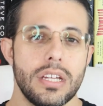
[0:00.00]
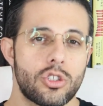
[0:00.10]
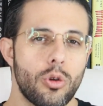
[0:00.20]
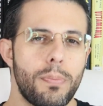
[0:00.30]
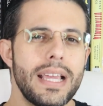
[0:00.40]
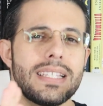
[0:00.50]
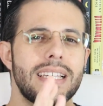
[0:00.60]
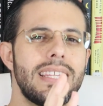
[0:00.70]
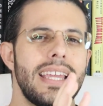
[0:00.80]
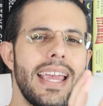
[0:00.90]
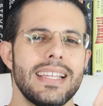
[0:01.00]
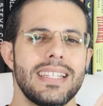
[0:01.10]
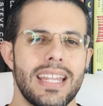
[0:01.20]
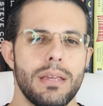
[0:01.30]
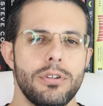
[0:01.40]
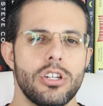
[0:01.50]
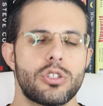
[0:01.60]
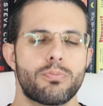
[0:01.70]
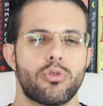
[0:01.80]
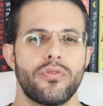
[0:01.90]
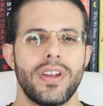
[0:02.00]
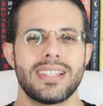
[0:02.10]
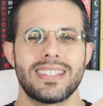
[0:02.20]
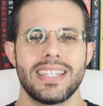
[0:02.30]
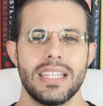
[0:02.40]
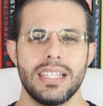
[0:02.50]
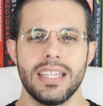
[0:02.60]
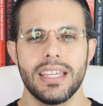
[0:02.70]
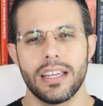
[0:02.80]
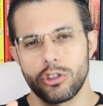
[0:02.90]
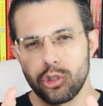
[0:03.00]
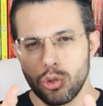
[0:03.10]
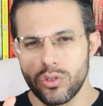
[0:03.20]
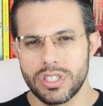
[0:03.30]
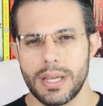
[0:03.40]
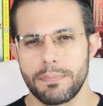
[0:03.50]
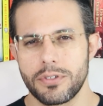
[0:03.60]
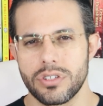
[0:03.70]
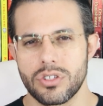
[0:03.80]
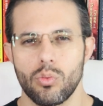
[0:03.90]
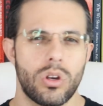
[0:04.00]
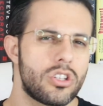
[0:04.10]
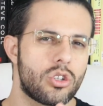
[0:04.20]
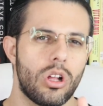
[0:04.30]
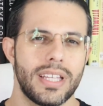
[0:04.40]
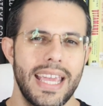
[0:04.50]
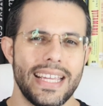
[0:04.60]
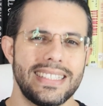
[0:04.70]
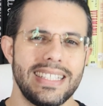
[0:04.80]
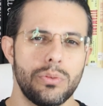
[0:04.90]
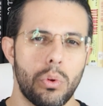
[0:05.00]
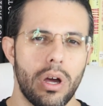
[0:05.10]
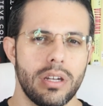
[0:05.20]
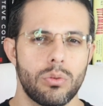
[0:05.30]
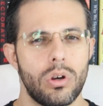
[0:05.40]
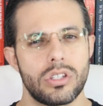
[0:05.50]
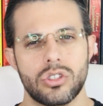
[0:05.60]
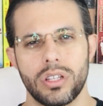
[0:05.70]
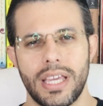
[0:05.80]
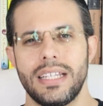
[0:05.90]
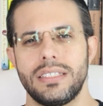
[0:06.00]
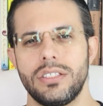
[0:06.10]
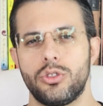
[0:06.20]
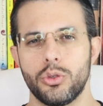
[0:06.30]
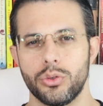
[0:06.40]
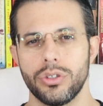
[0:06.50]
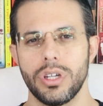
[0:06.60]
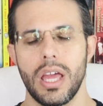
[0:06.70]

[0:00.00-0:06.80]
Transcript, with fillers: So basically, ACE inhibitors prevent signaling at two receptors. One is called AT1 and one is called AT2.